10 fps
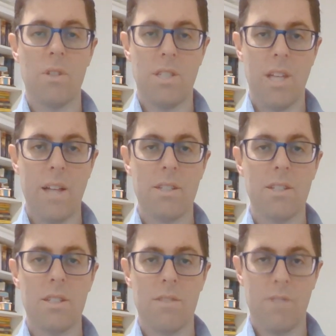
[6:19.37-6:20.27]
It's yet
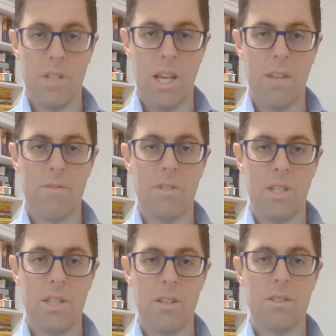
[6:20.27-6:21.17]
again for
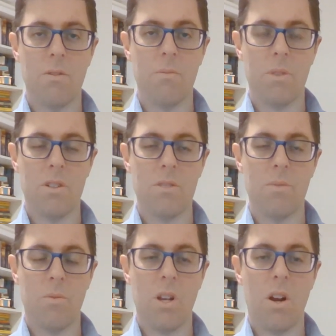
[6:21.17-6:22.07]
details to emerge,
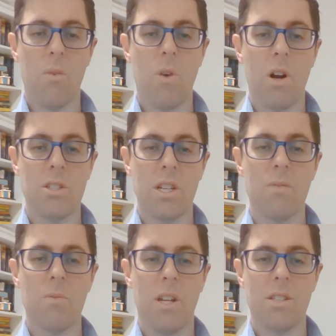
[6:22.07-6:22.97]
but we are watching
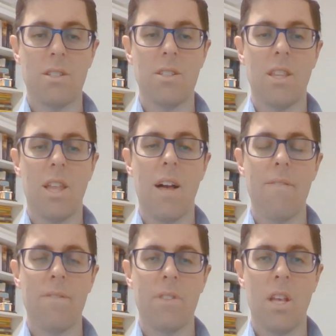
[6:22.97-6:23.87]
and waiting to see
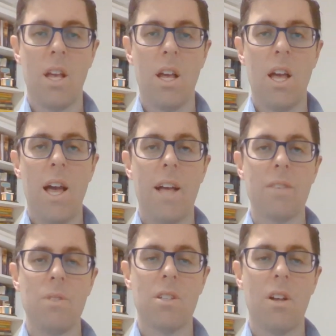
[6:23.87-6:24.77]
that.
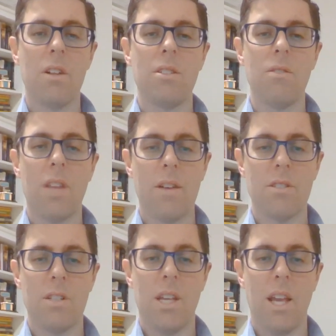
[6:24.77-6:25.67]
As we saw in
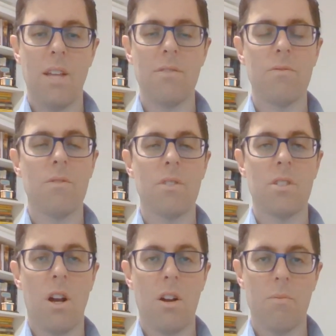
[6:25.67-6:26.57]
2008, for
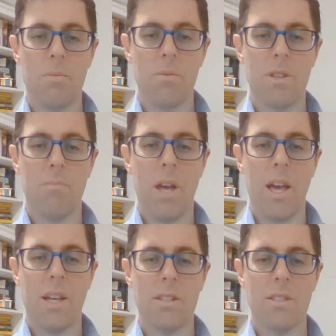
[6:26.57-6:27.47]
TARP with the
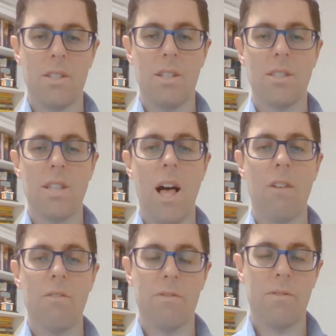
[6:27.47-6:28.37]
banks and
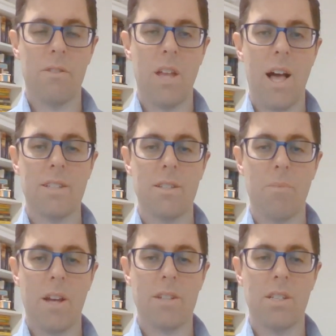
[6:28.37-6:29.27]
TALF for the
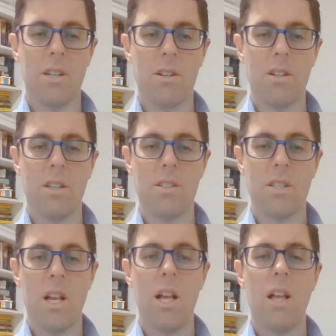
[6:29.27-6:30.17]
asset-backed
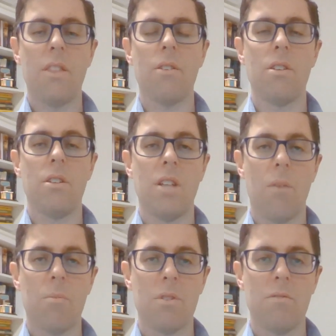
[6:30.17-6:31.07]
securities, there are a
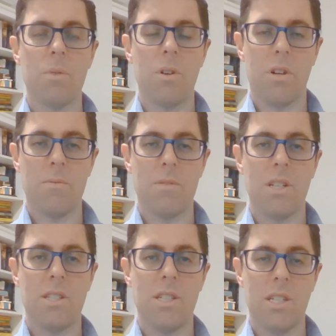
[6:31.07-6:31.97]
number of programs
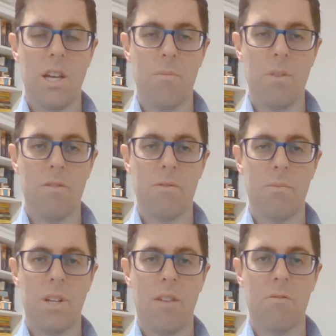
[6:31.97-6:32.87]
that did come out
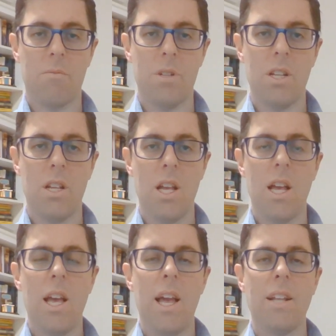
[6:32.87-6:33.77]
from the government,
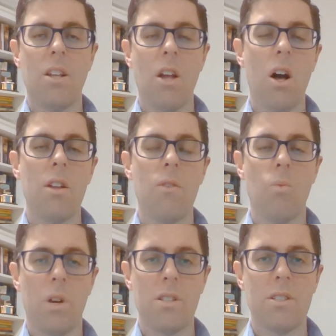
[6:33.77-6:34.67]
and not
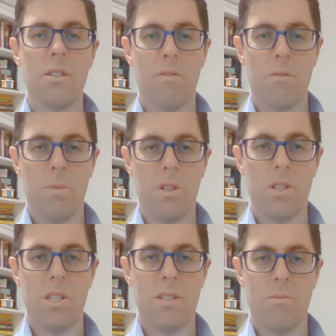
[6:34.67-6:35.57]
one silver
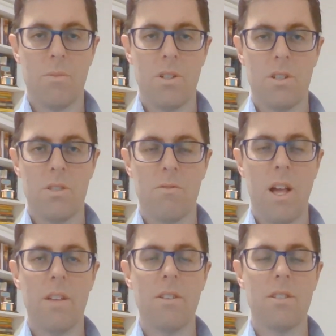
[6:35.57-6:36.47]
bullet does emerge.
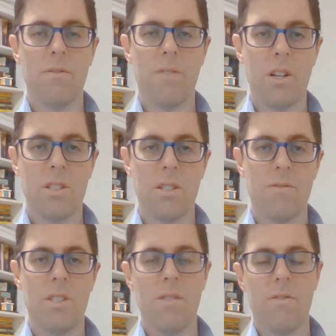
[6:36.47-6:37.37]
Rather, it's a function
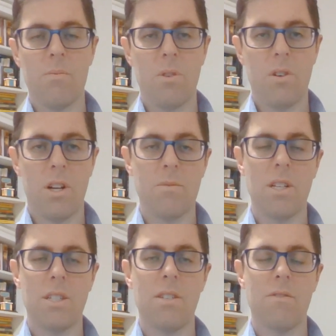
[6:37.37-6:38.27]
of different
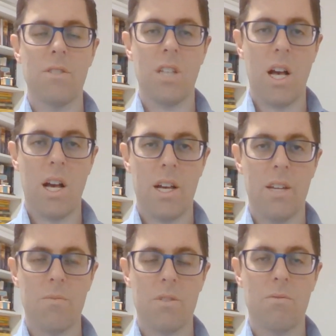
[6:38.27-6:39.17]
programs at different
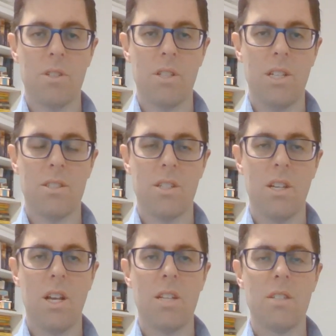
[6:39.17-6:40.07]
times released
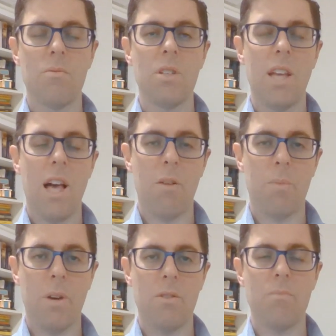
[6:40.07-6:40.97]
to really
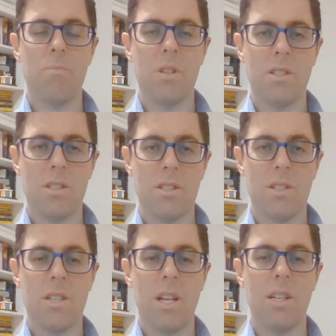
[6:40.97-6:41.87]
help out
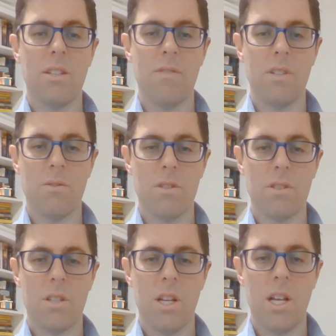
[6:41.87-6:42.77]
businesses and
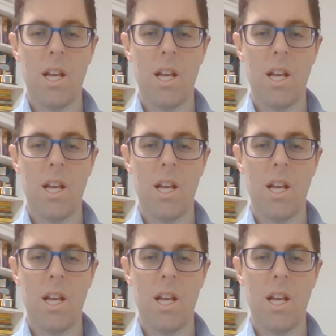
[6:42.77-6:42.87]
individuals.